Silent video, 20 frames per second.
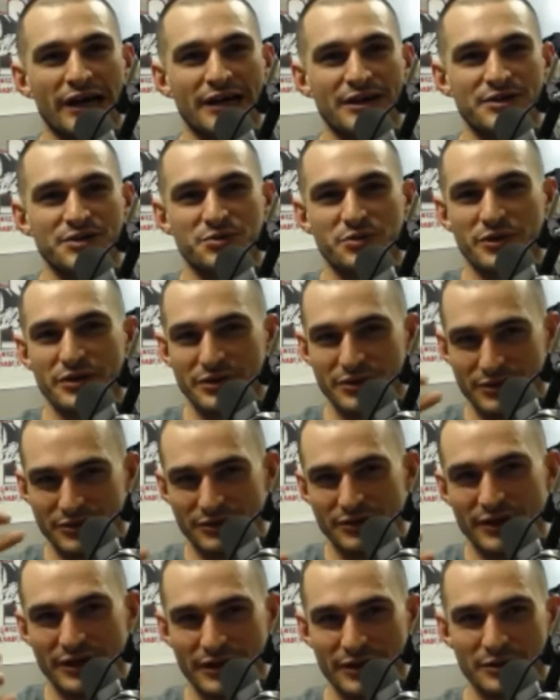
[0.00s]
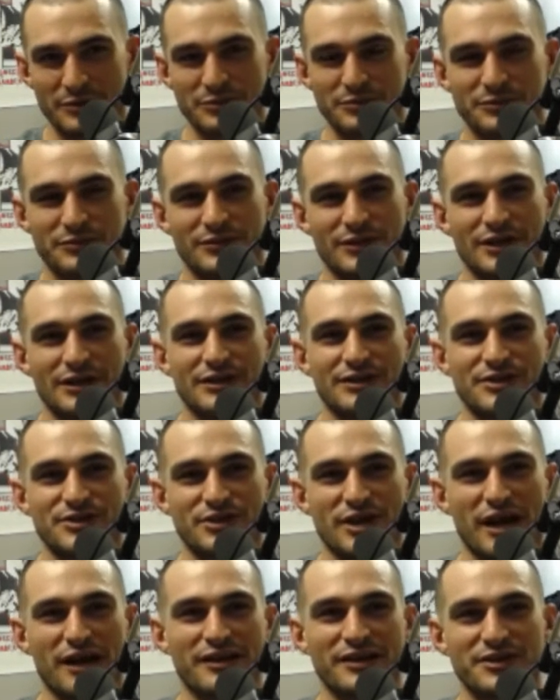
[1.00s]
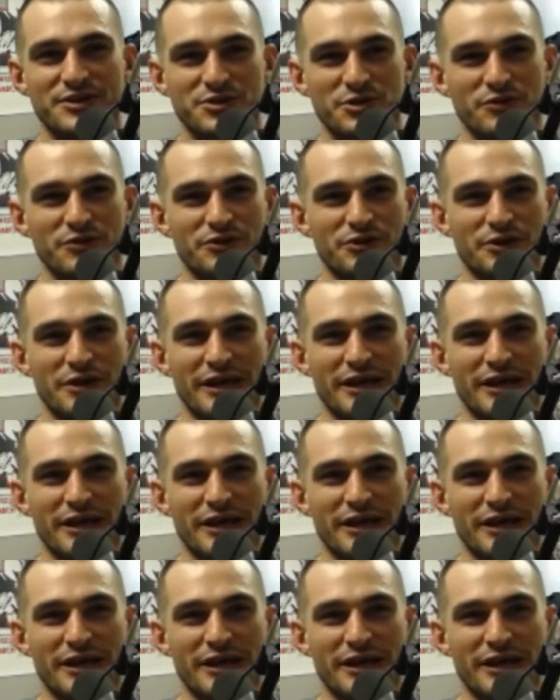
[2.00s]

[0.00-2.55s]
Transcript: guys with stockings